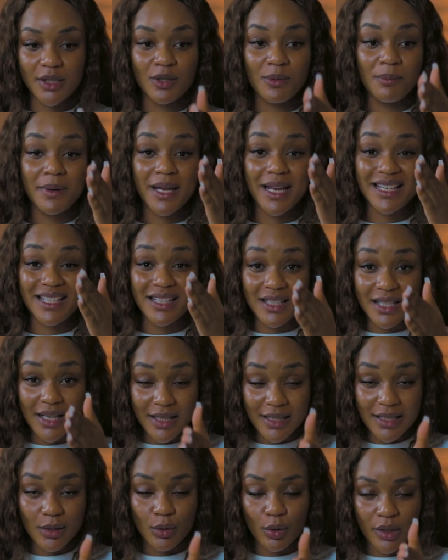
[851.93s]
to be a
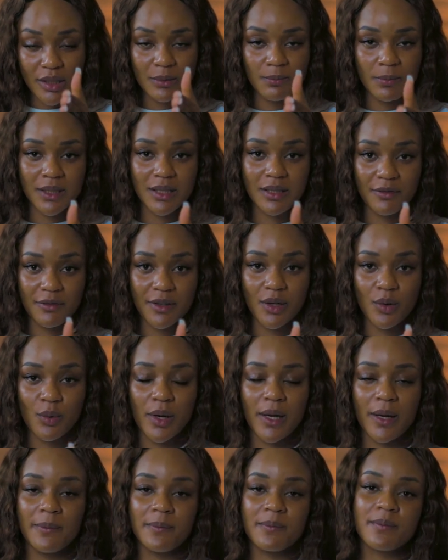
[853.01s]
certain or a specific
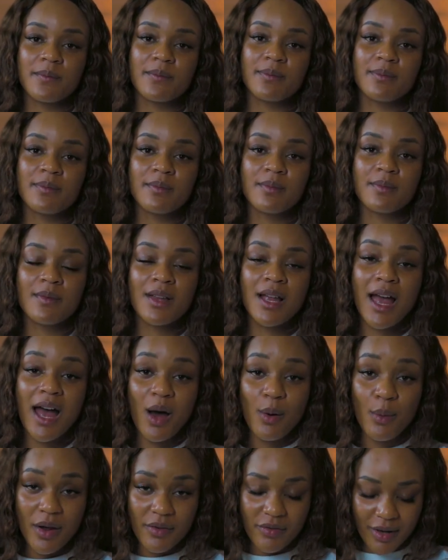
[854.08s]
way.
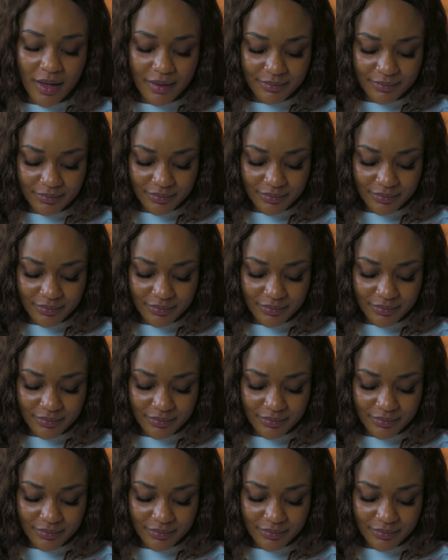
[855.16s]
However,